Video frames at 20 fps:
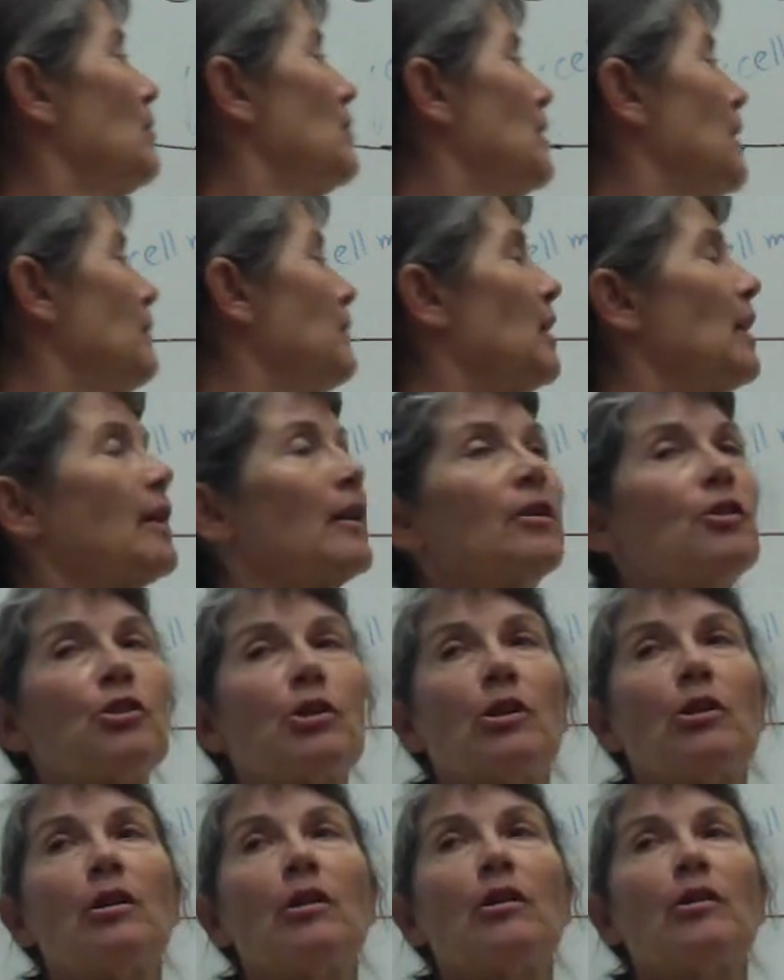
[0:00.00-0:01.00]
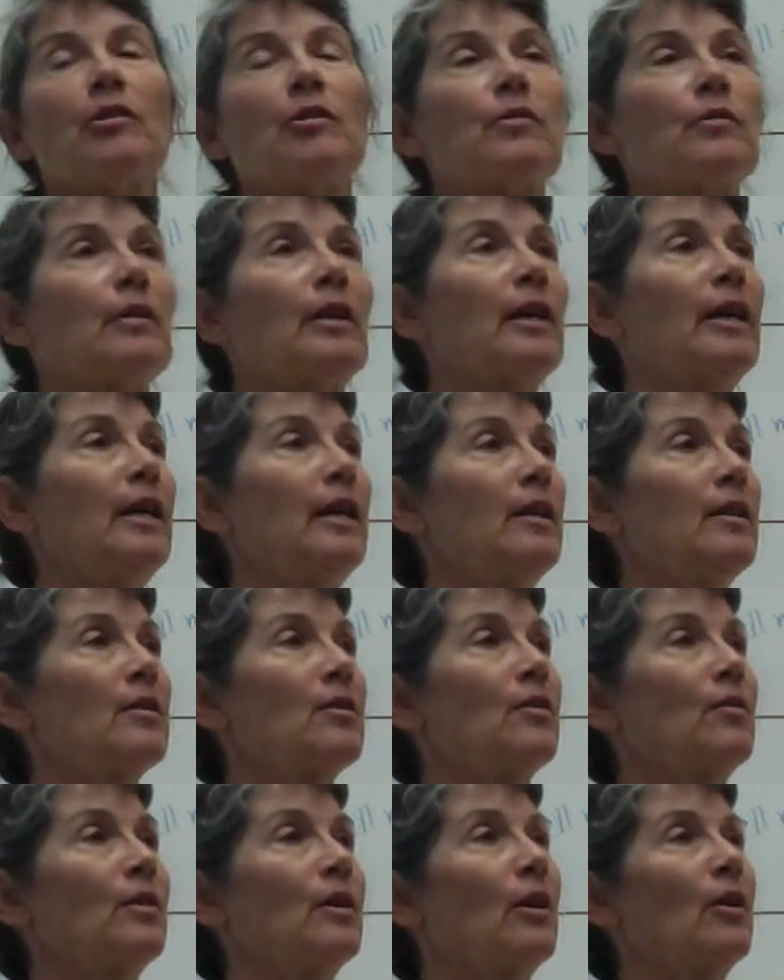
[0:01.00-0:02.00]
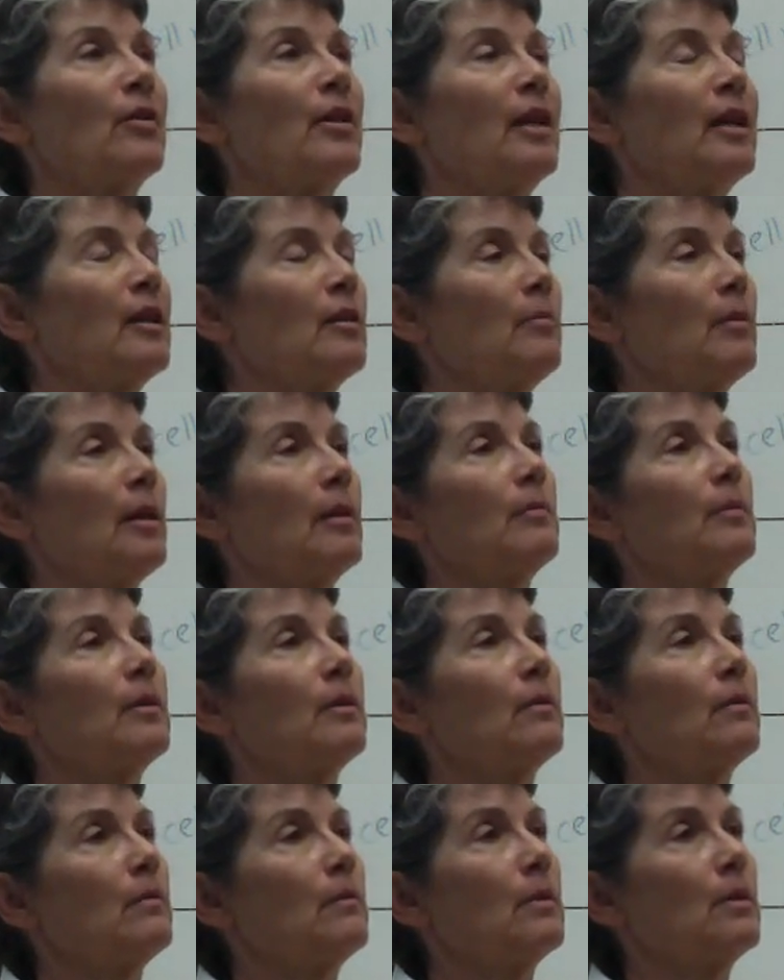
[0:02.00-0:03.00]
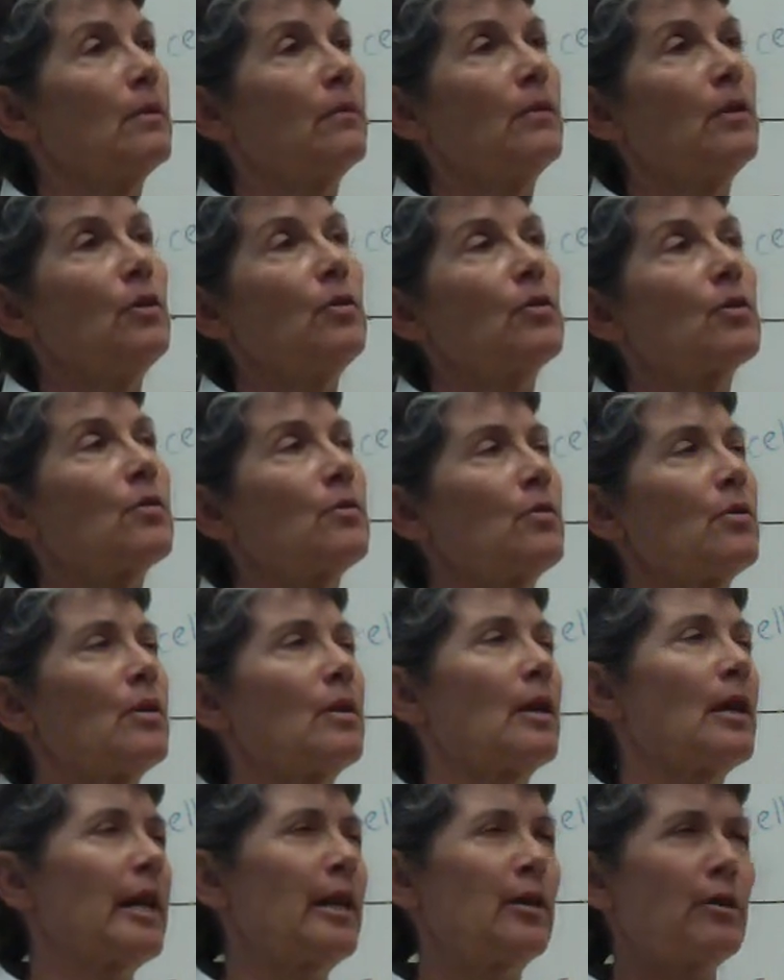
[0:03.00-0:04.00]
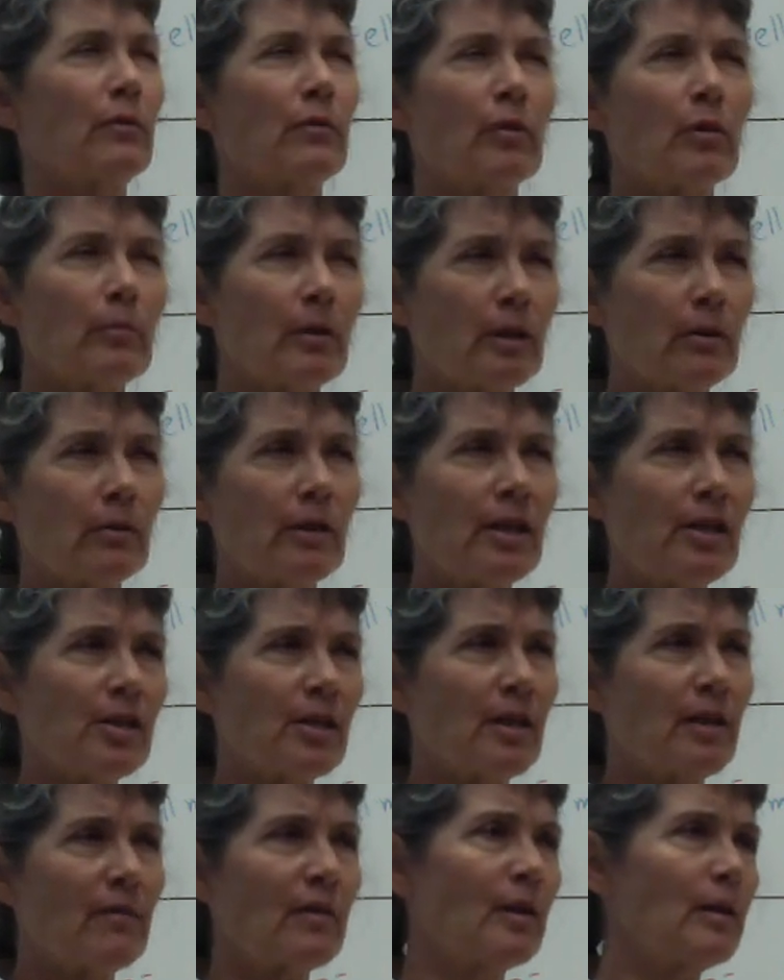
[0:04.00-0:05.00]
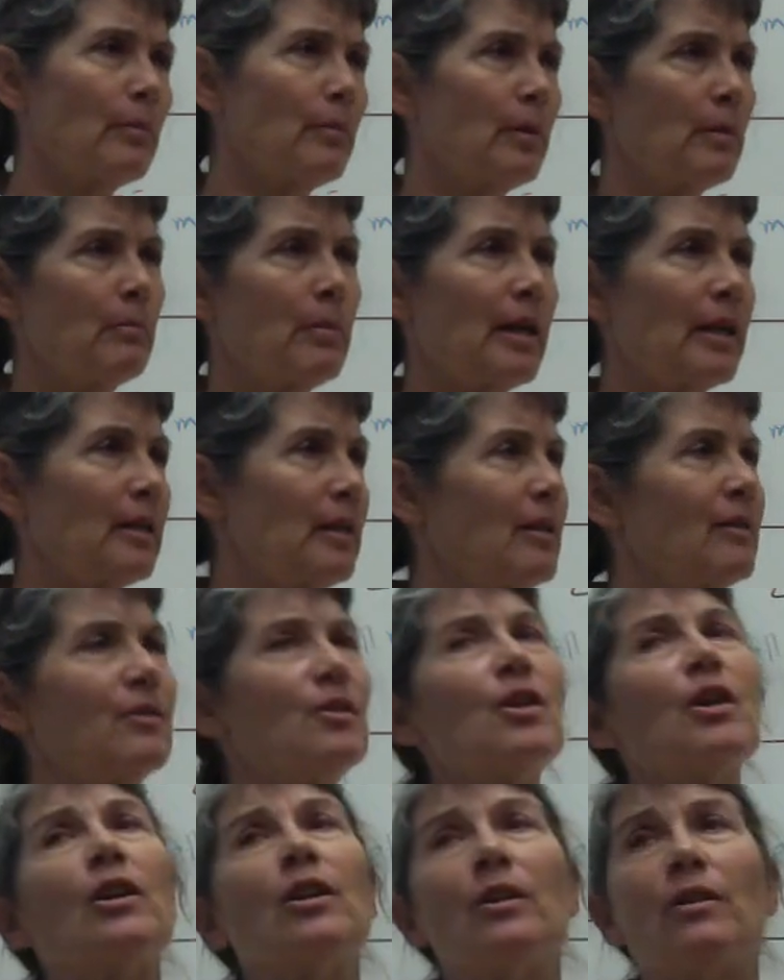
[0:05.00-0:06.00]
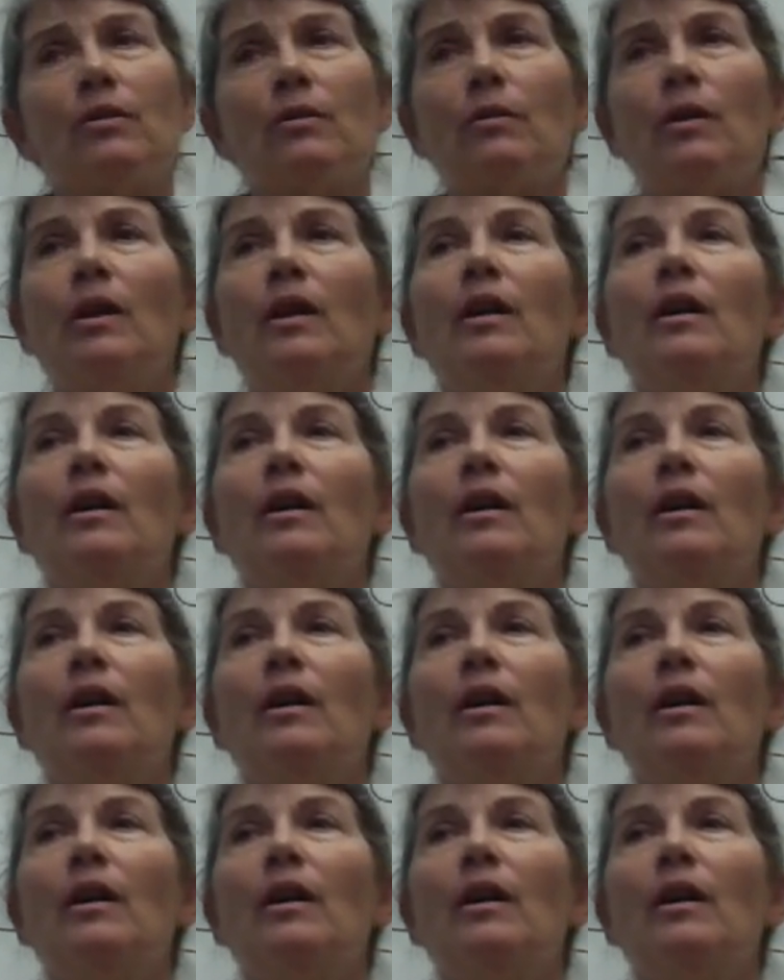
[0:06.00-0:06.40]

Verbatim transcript: They've got a charge, right? So are they going to be able to diffuse through the hydrophobic region of the lipid bilayer? No.